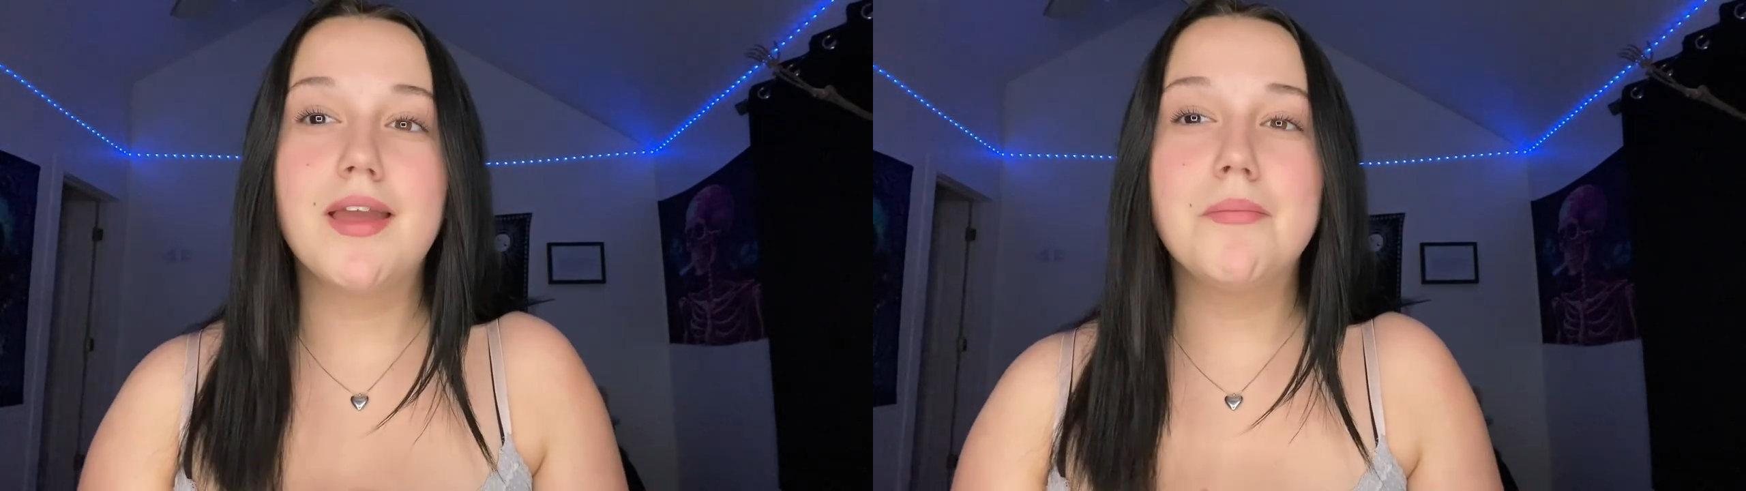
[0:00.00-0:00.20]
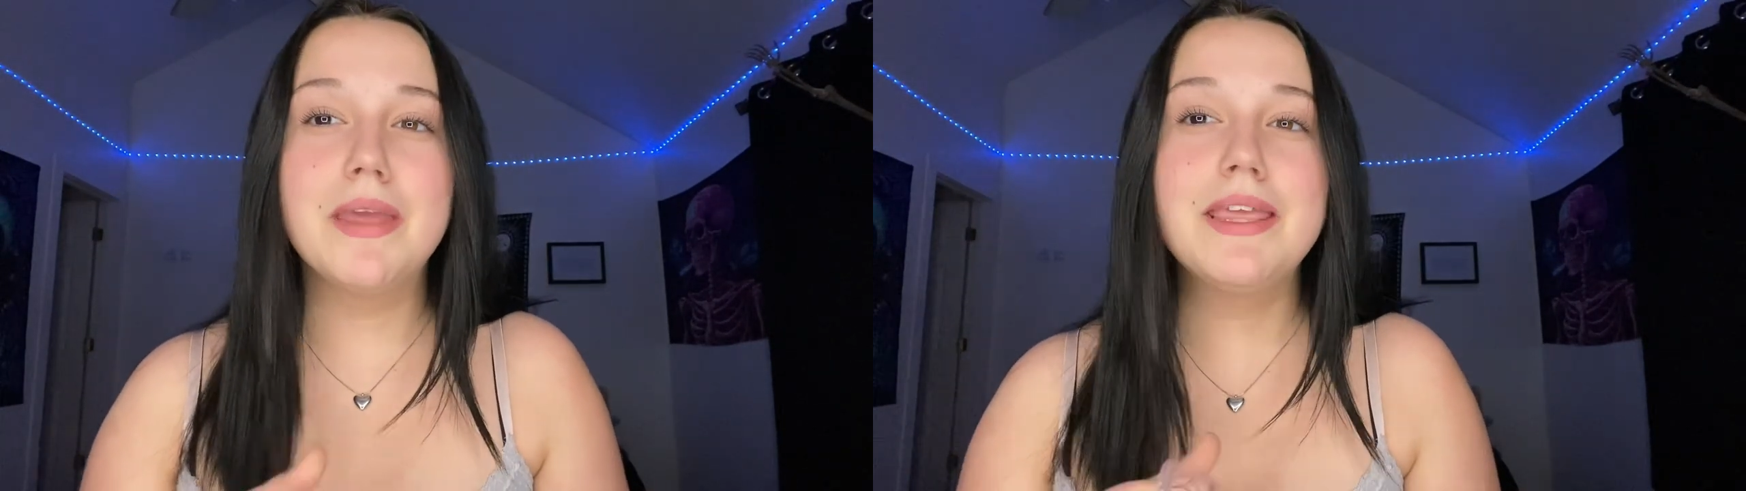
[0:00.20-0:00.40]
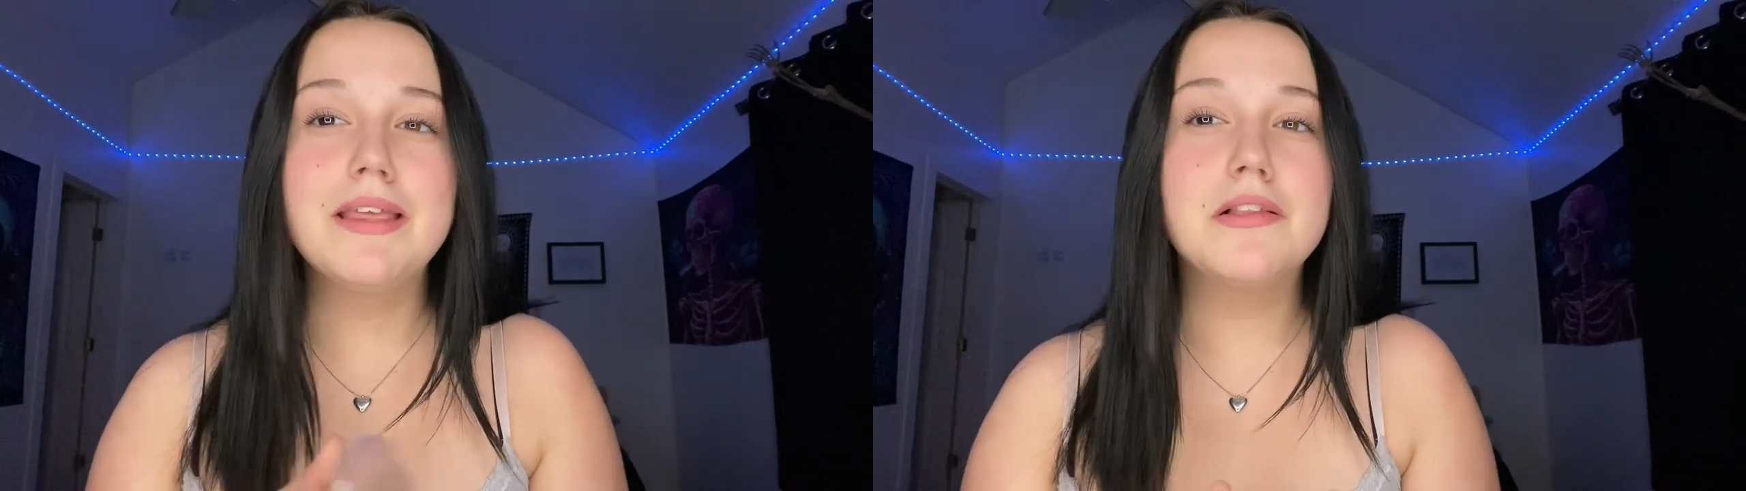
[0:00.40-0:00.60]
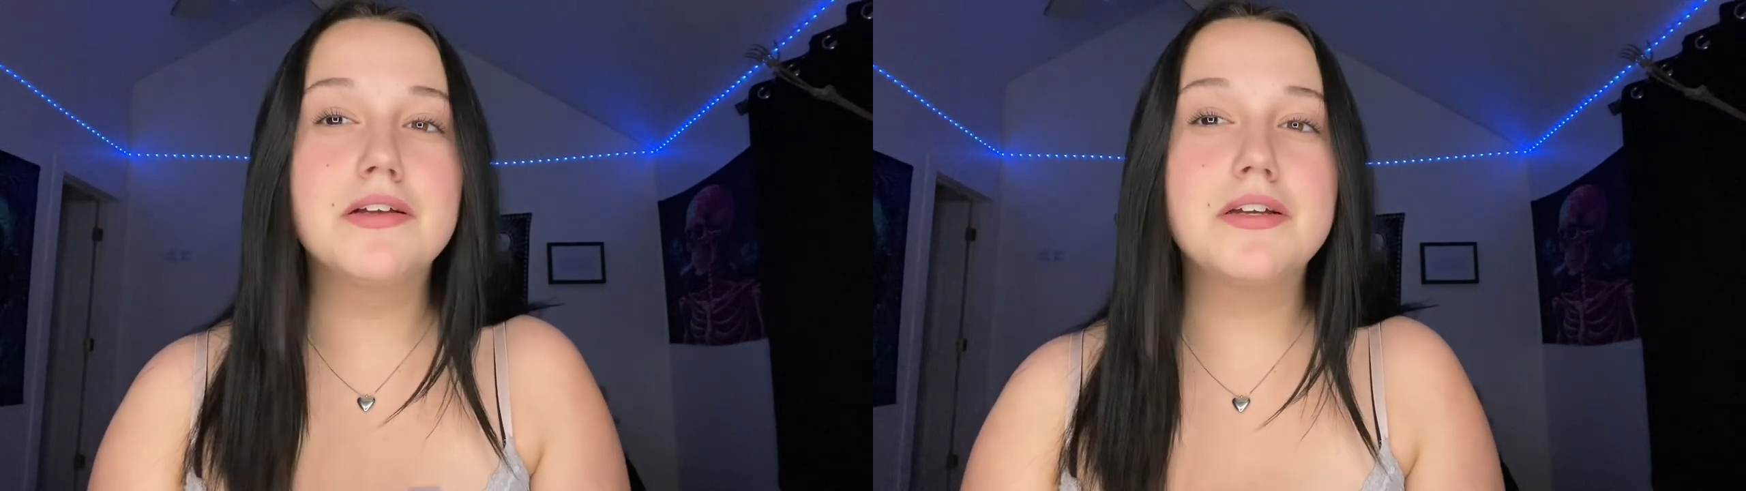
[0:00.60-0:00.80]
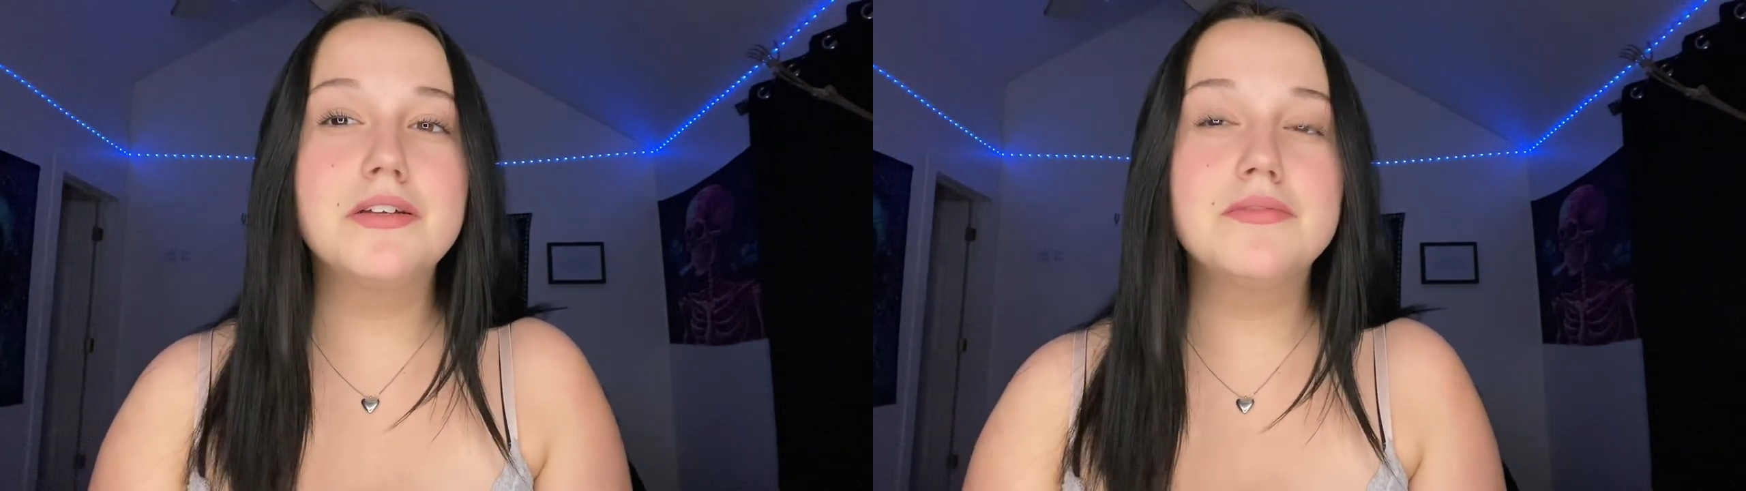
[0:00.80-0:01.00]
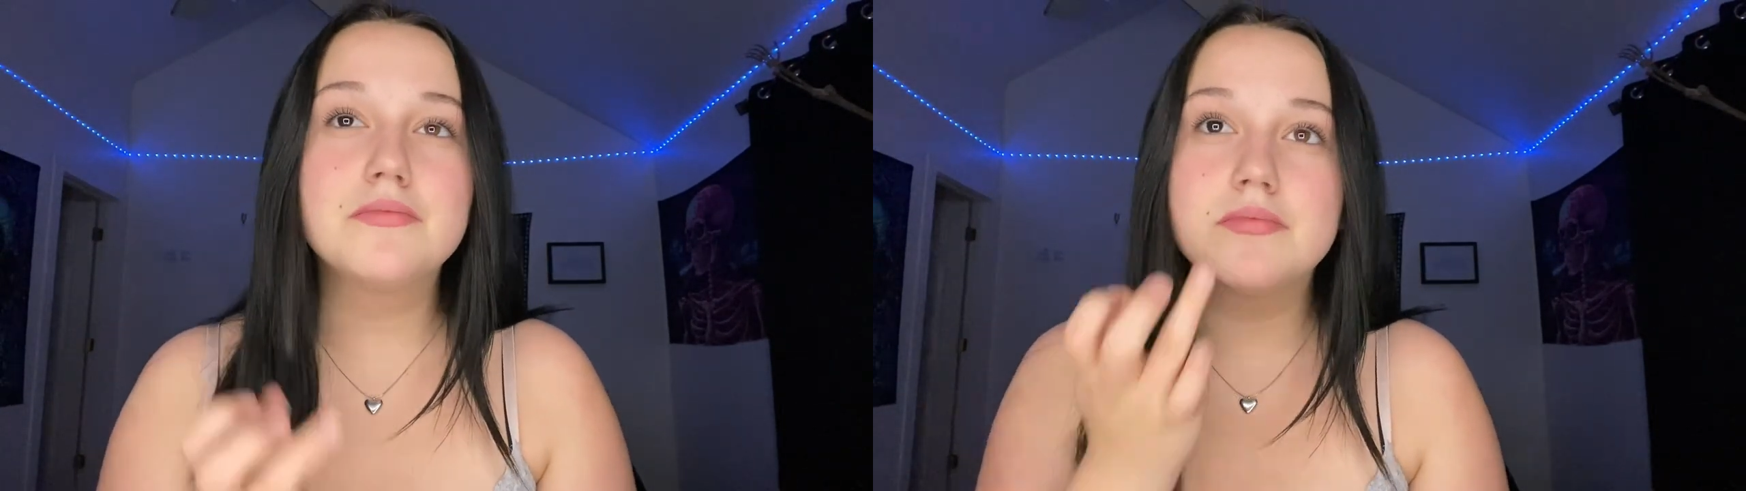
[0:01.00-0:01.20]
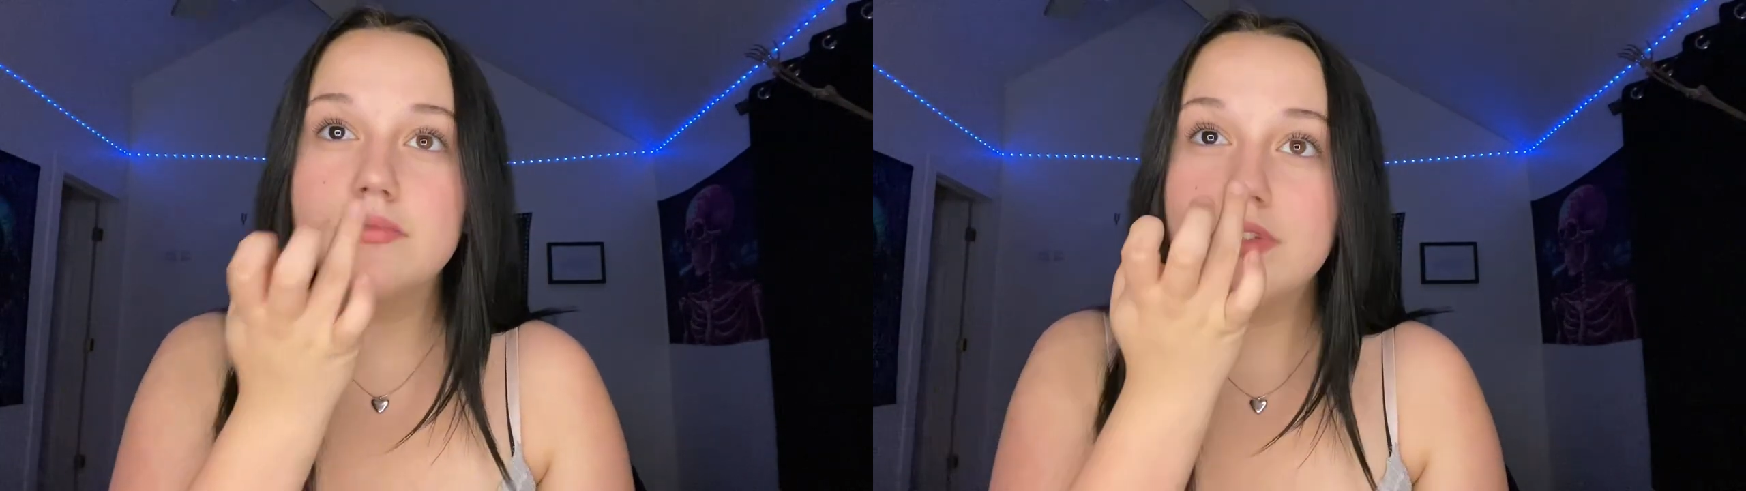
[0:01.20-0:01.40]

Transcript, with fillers: make it look good.